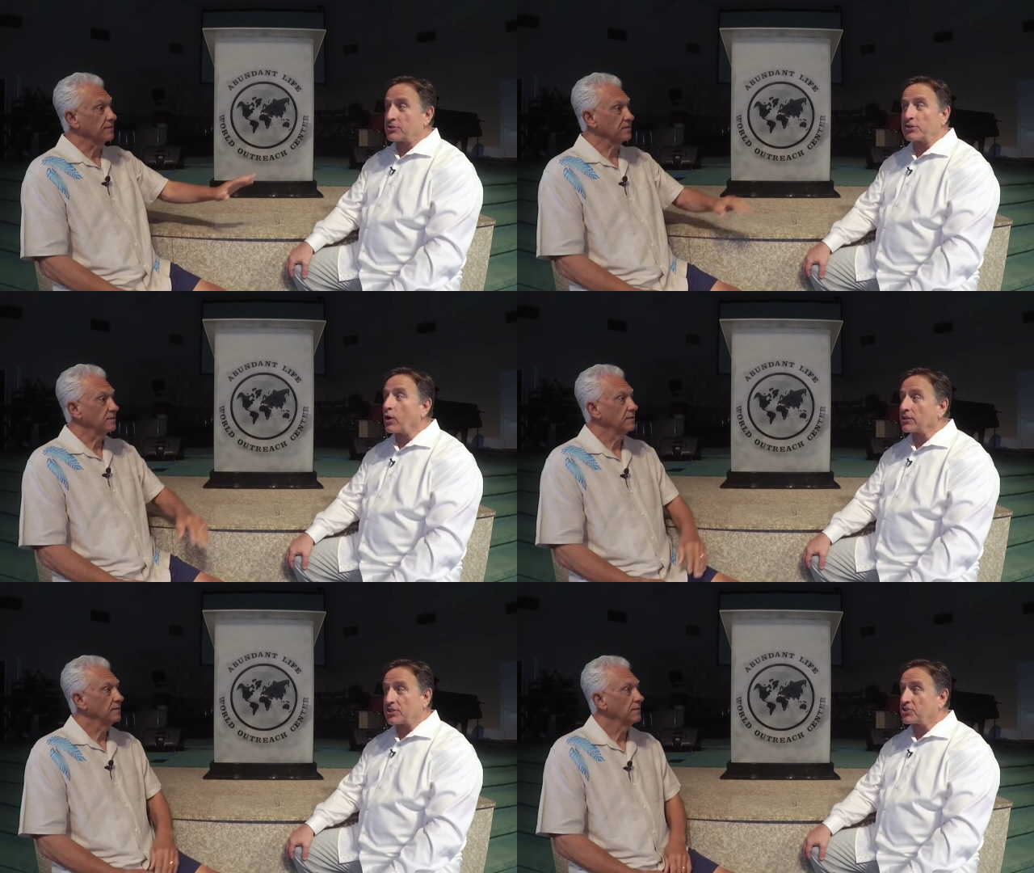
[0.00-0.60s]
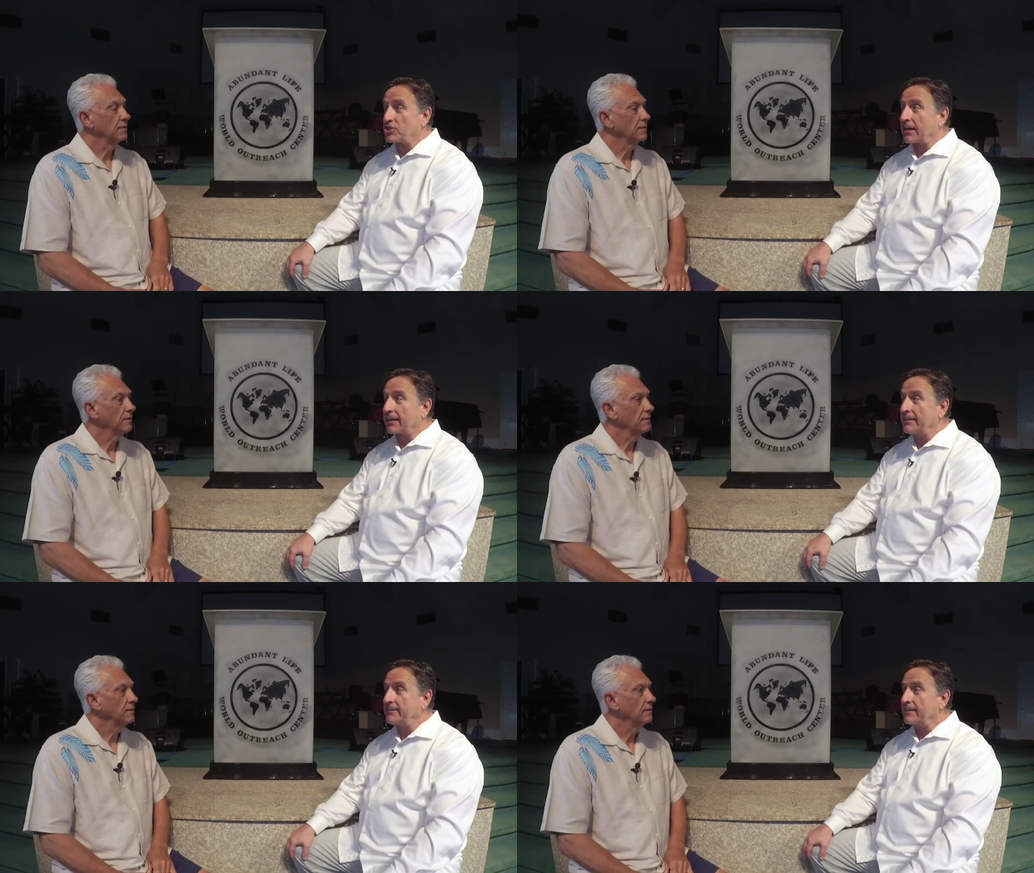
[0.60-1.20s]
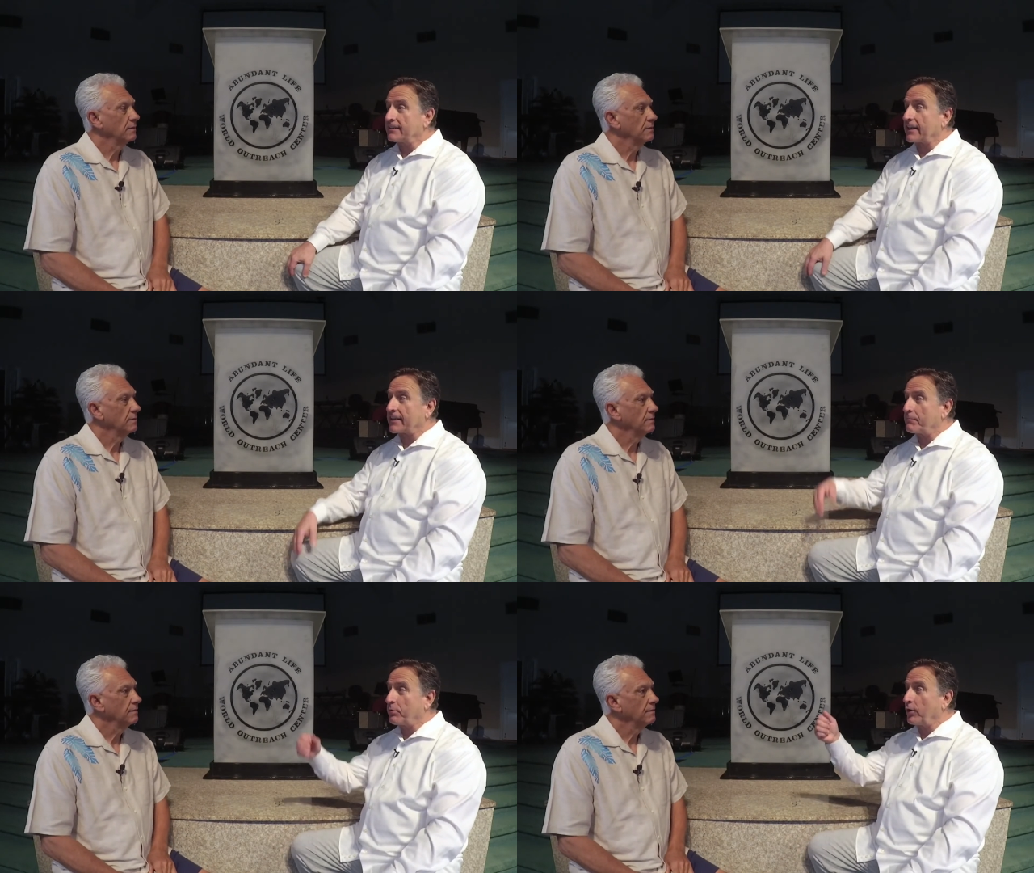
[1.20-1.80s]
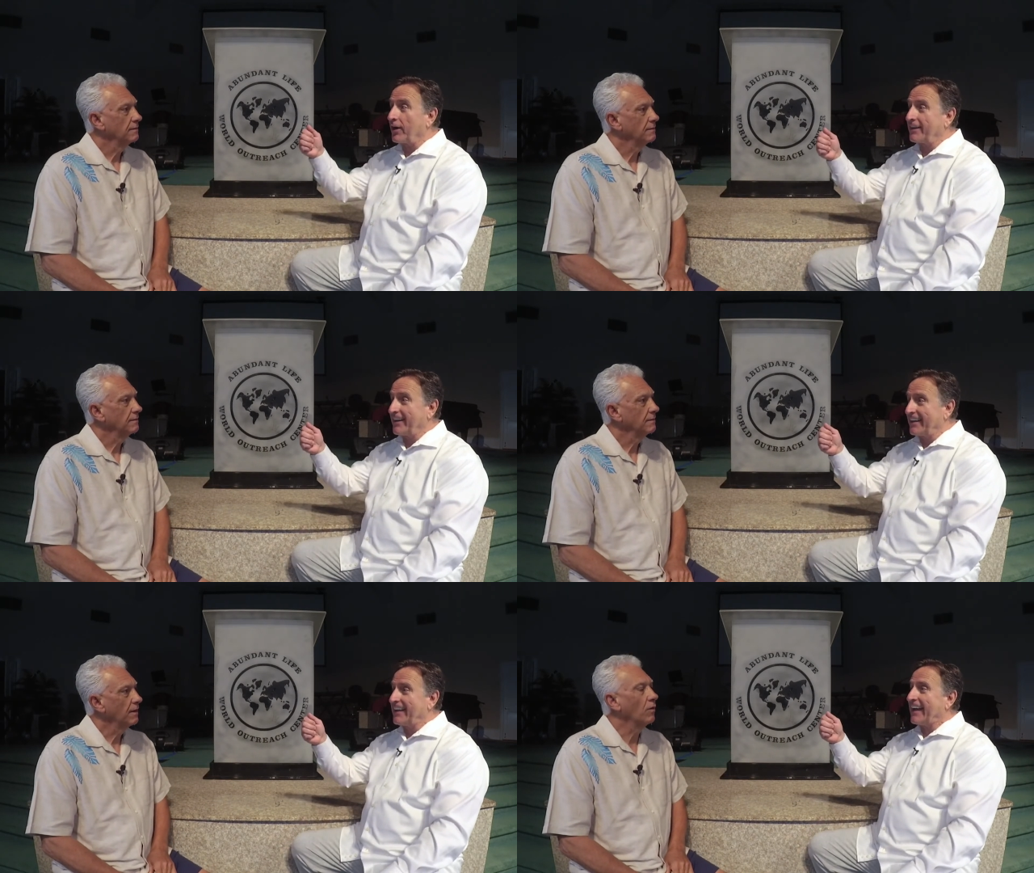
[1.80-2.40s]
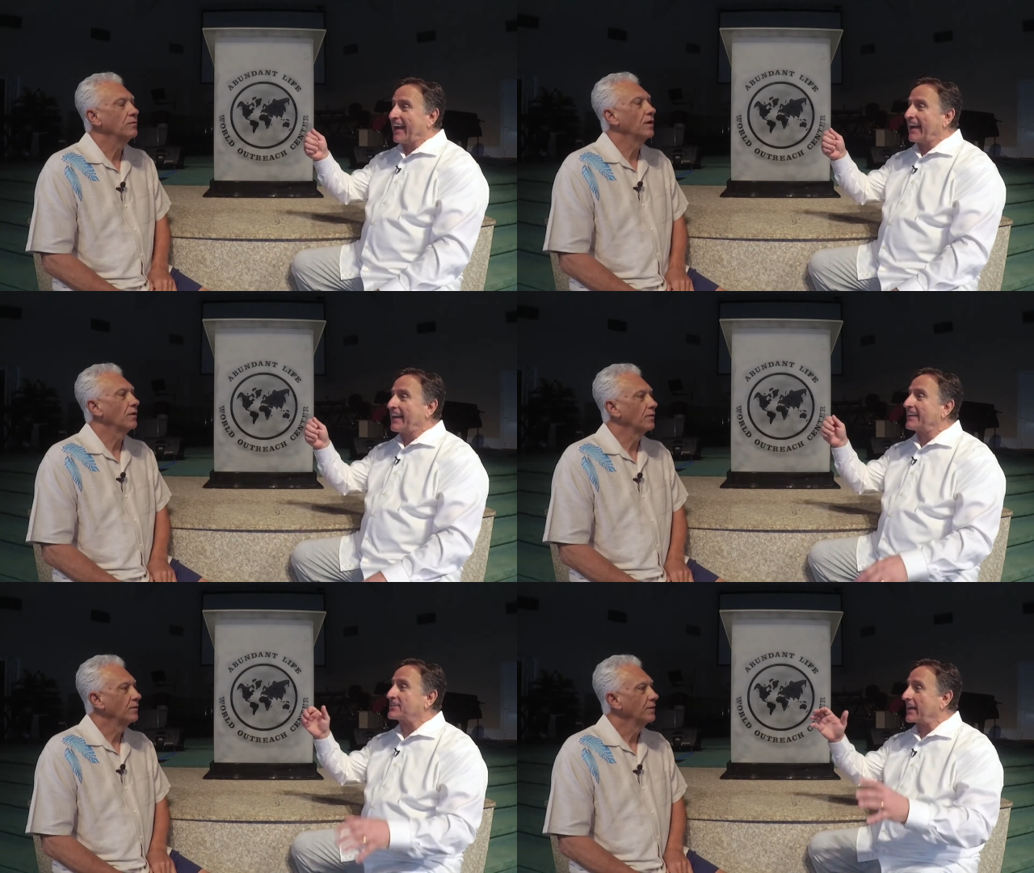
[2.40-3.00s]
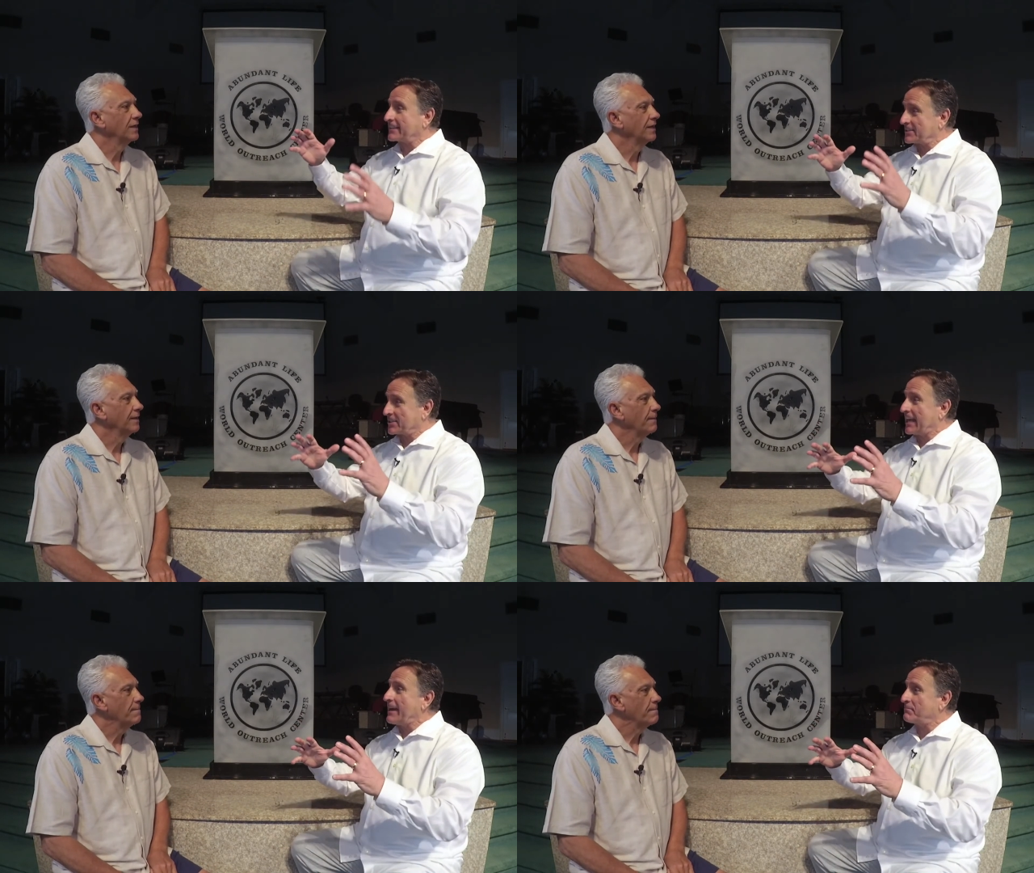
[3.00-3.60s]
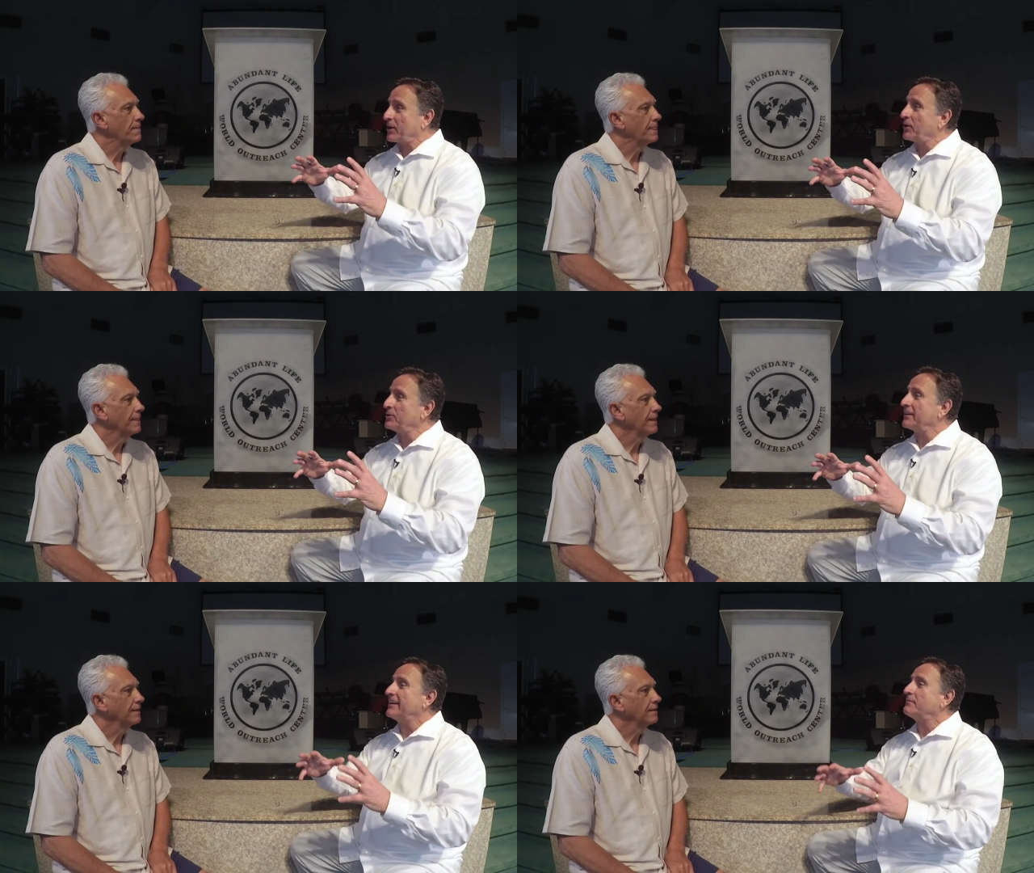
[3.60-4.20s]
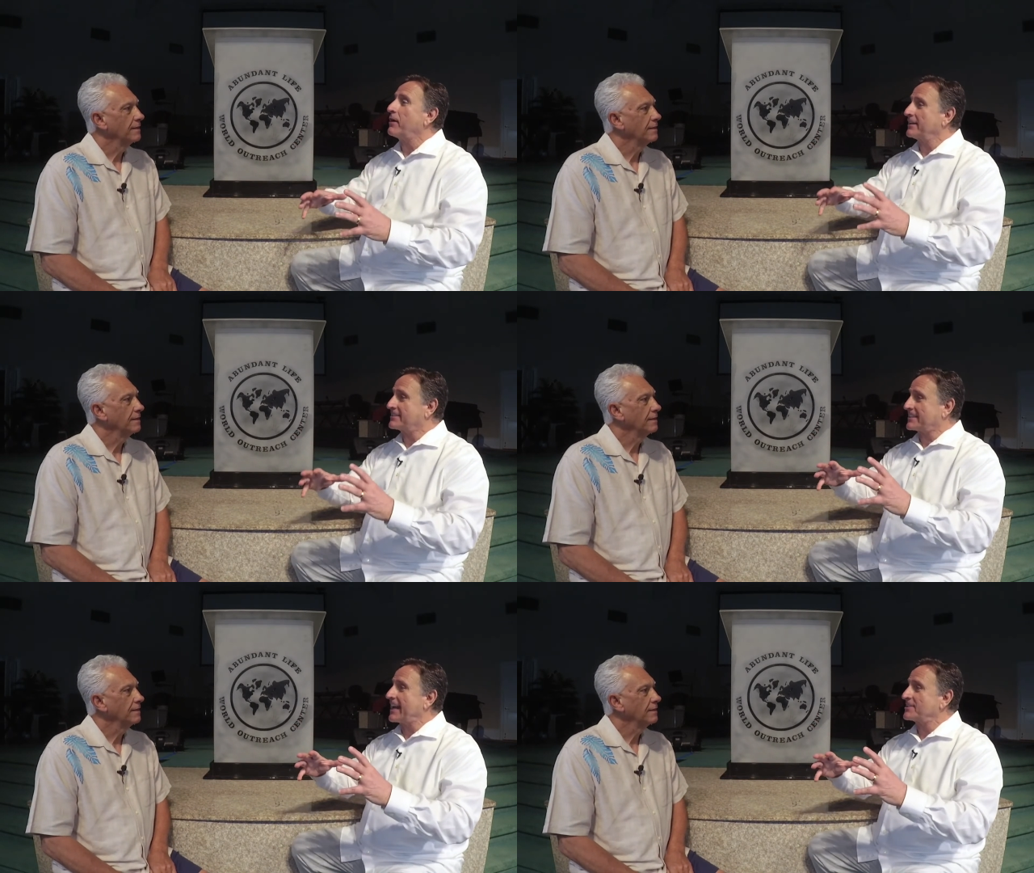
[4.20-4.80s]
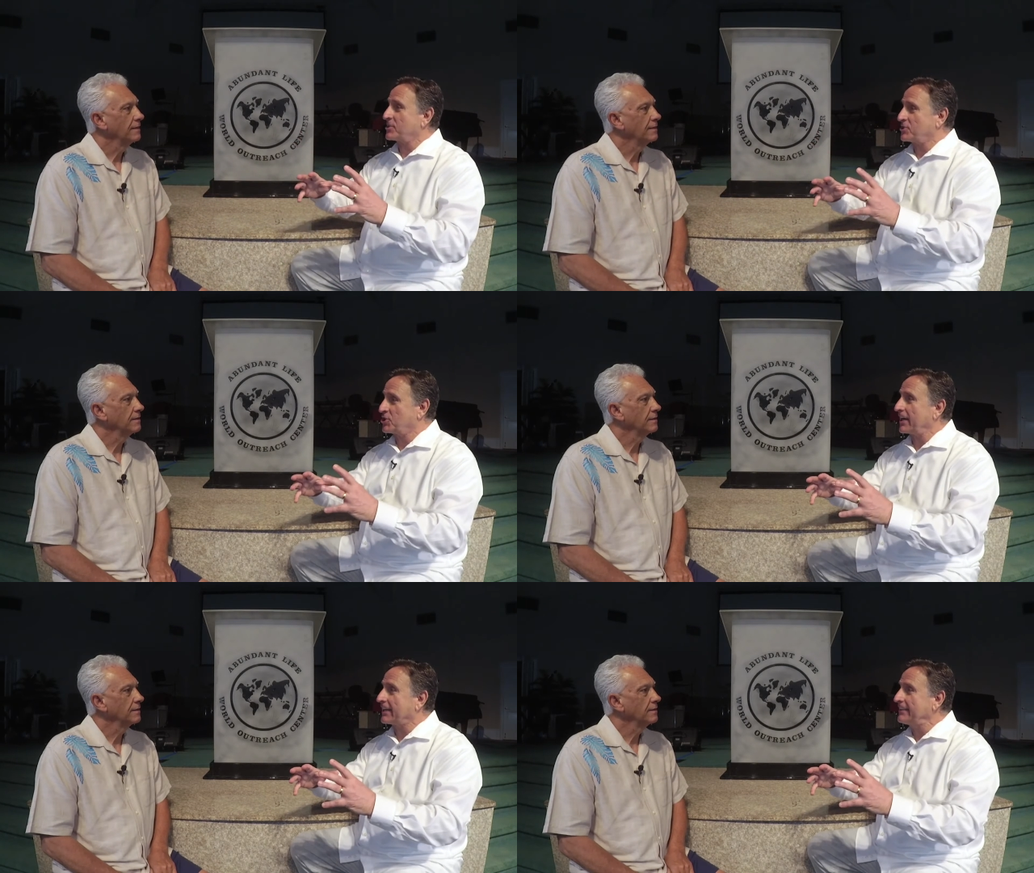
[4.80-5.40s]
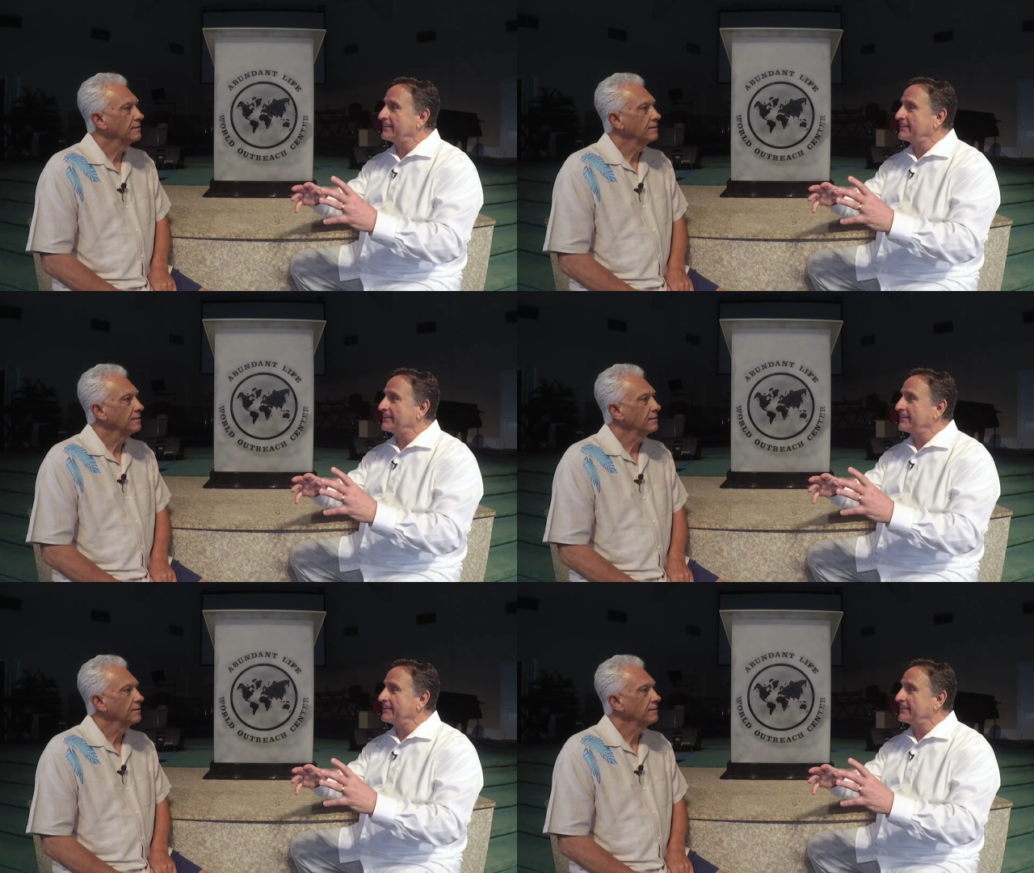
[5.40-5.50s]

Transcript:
Speaker 1: you know it's a chicken that they put? Oh, no. And it's like the scapegoat, but instead it's a chicken.